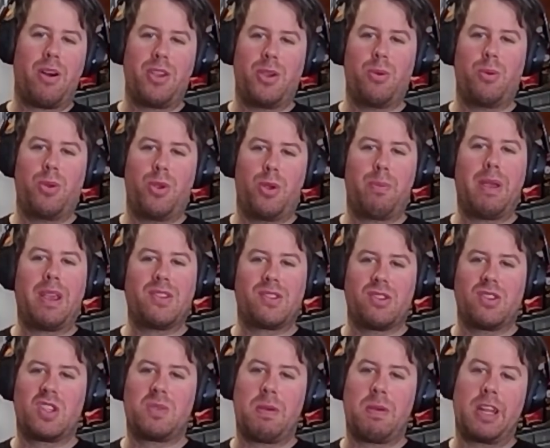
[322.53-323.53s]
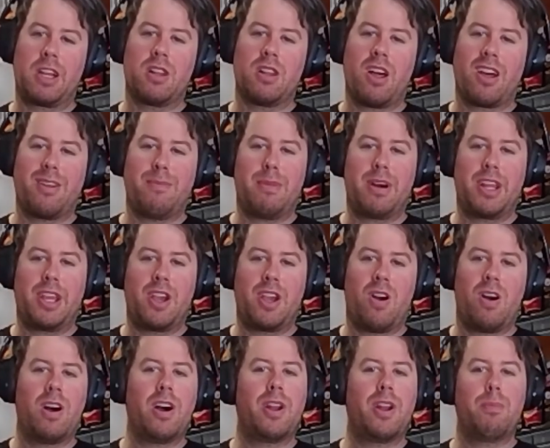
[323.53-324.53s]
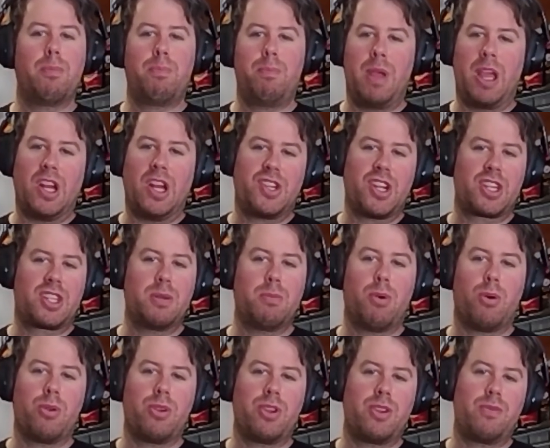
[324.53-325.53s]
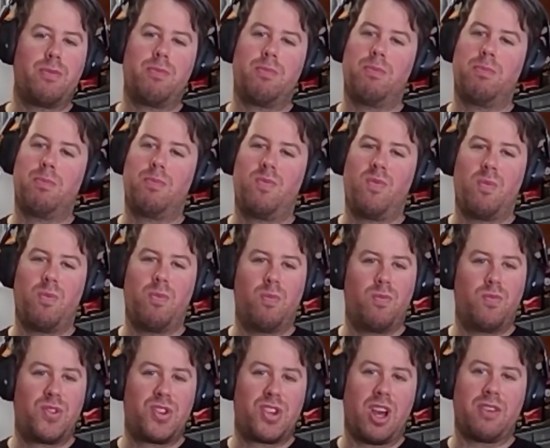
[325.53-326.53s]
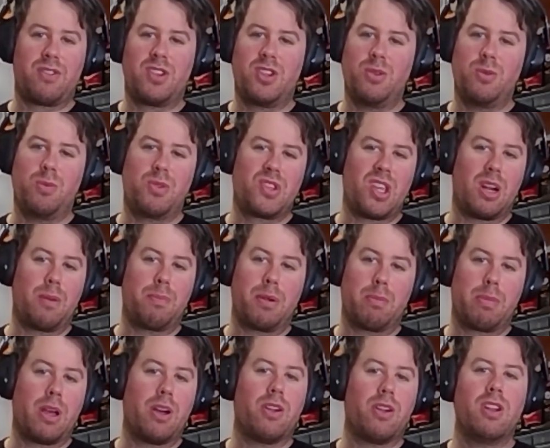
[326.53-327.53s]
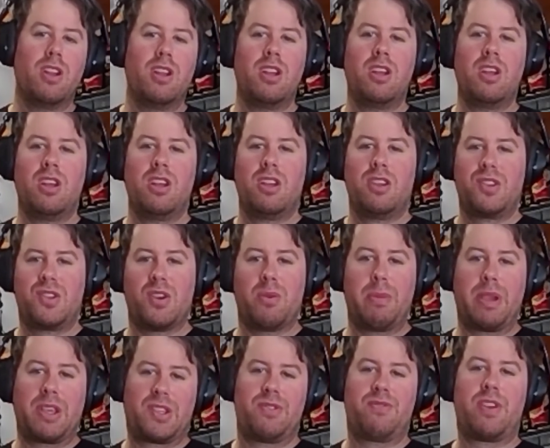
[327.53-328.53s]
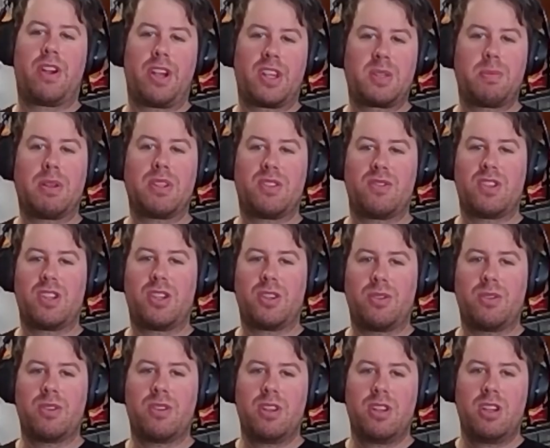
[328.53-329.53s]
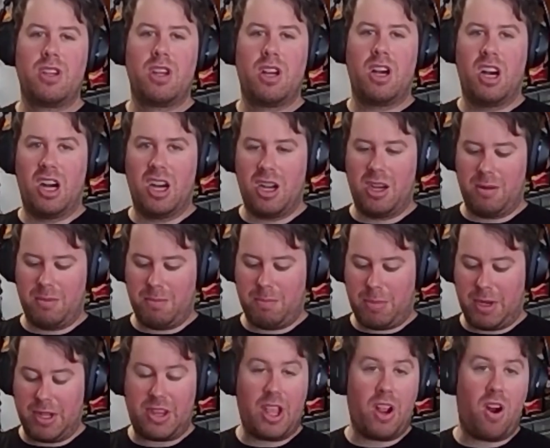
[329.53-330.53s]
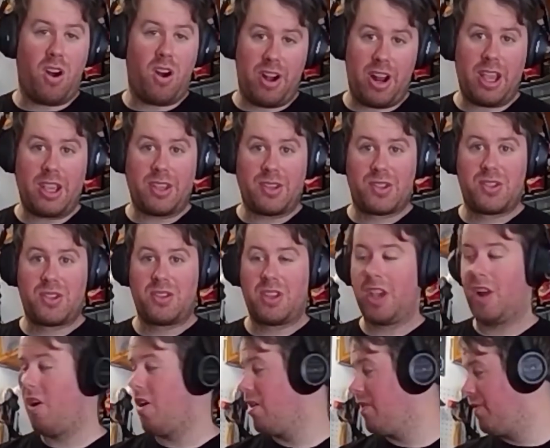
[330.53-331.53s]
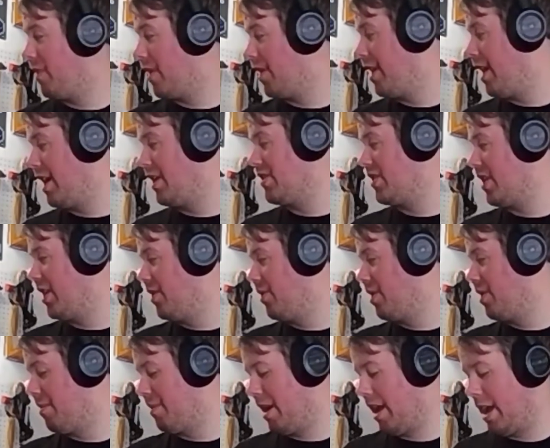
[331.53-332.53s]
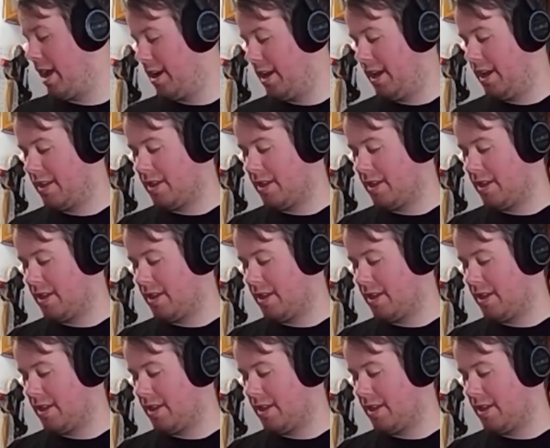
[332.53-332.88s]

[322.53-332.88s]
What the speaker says: You're basically spending a lot of money on injection molded stuff to set up your belt. So it makes it very expensive to do. But they are nice. They are very nice. They do come in handy.